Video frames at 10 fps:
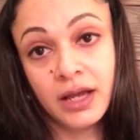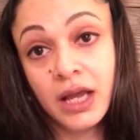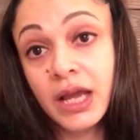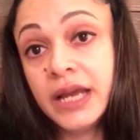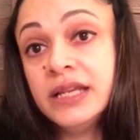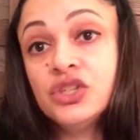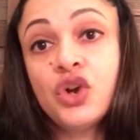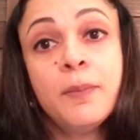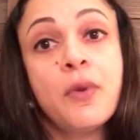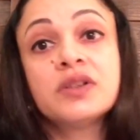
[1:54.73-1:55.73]
It is
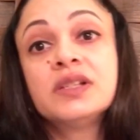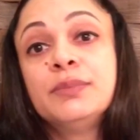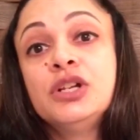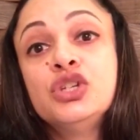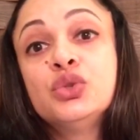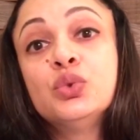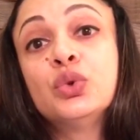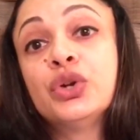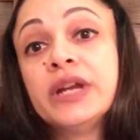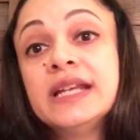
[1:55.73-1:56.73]
not possible to
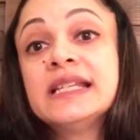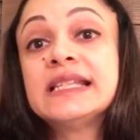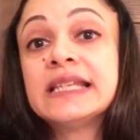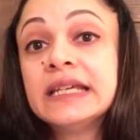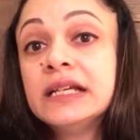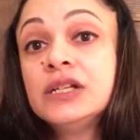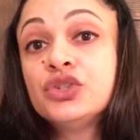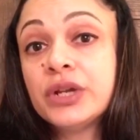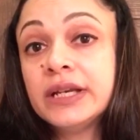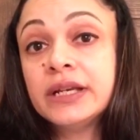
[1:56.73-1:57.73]
create a single
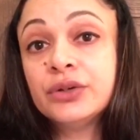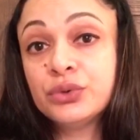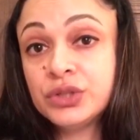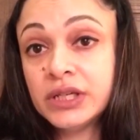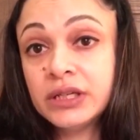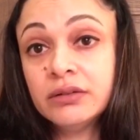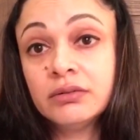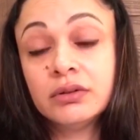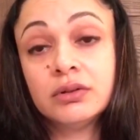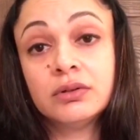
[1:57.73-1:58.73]
training routine
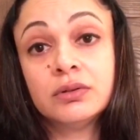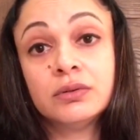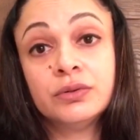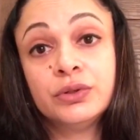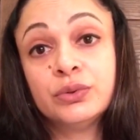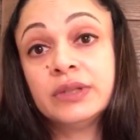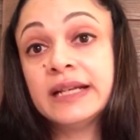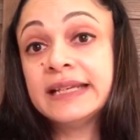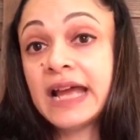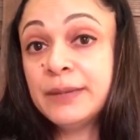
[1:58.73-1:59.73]

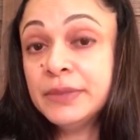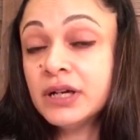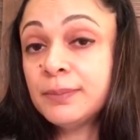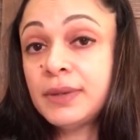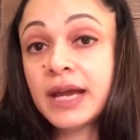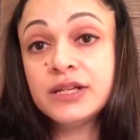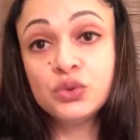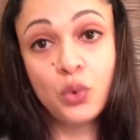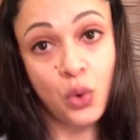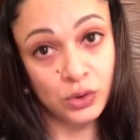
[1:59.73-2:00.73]
that can be applied
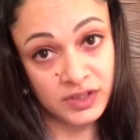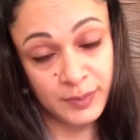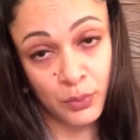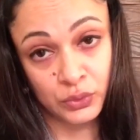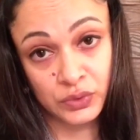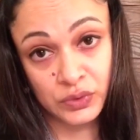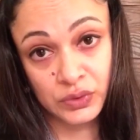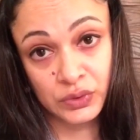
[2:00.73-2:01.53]
to all sports.